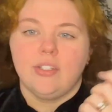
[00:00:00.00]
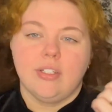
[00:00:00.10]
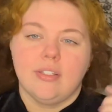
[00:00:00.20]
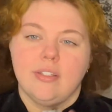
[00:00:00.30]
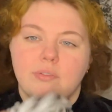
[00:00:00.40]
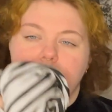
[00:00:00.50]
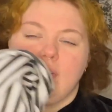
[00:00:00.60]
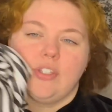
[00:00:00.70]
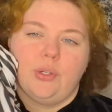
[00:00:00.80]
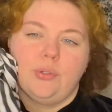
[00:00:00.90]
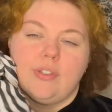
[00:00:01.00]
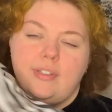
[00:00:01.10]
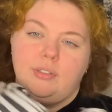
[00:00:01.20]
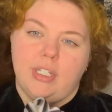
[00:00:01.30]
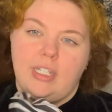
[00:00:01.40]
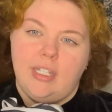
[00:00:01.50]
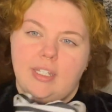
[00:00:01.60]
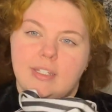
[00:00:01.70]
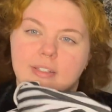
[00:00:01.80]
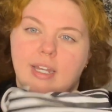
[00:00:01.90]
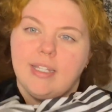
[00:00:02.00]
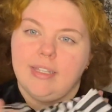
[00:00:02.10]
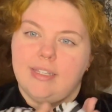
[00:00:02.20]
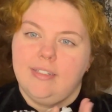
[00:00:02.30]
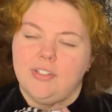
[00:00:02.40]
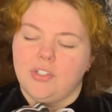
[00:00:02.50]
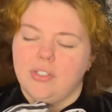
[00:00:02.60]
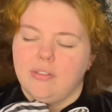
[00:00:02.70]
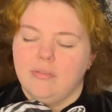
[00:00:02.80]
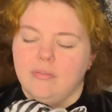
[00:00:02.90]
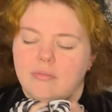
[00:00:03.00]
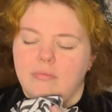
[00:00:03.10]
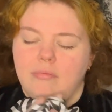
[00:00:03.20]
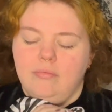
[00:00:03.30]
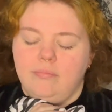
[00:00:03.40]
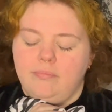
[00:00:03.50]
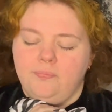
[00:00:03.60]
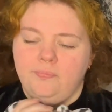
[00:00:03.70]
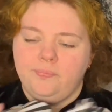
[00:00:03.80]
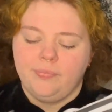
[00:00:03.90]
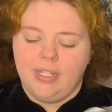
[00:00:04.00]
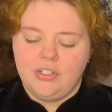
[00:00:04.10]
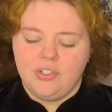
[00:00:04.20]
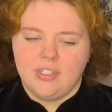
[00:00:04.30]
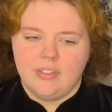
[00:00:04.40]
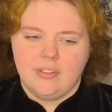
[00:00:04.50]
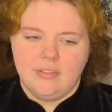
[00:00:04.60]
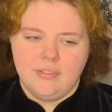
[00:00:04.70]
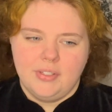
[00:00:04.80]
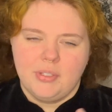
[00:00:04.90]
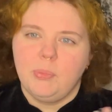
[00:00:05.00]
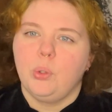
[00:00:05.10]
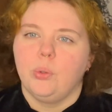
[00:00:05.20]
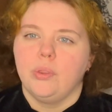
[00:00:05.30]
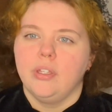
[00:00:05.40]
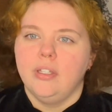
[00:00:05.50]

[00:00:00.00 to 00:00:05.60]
It's so silky. It's got this, it's just smooth.